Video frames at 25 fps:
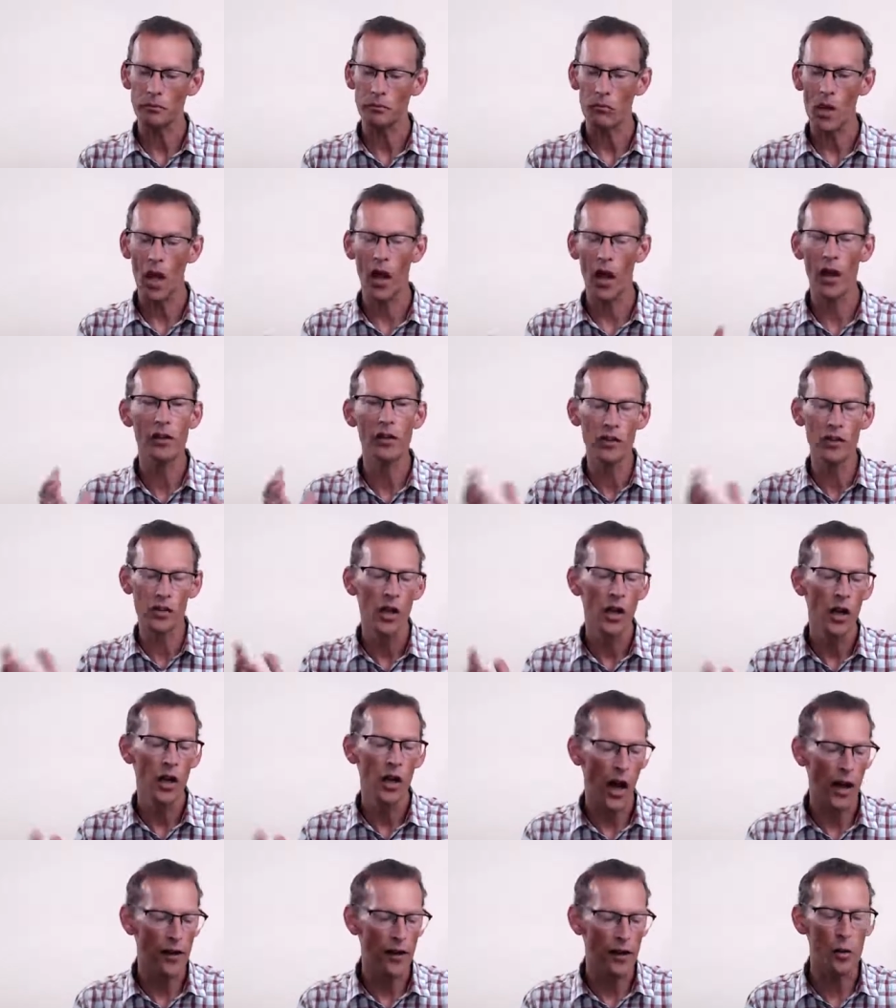and
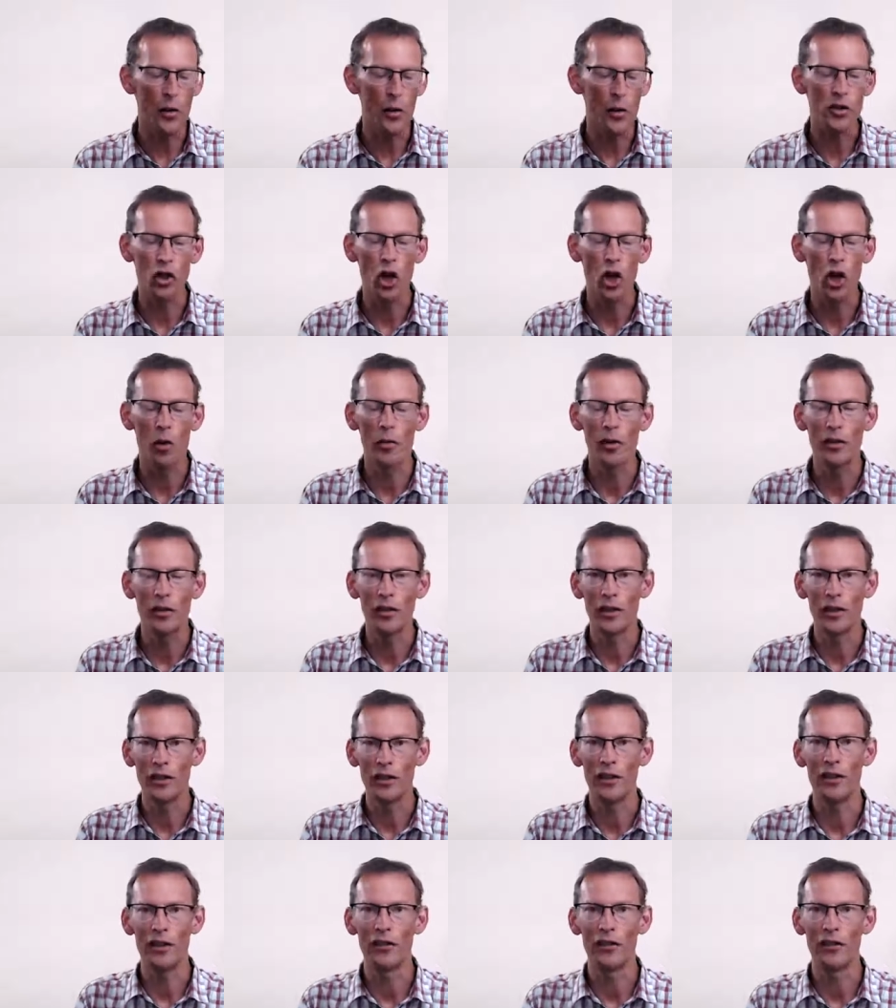i know it's common in the,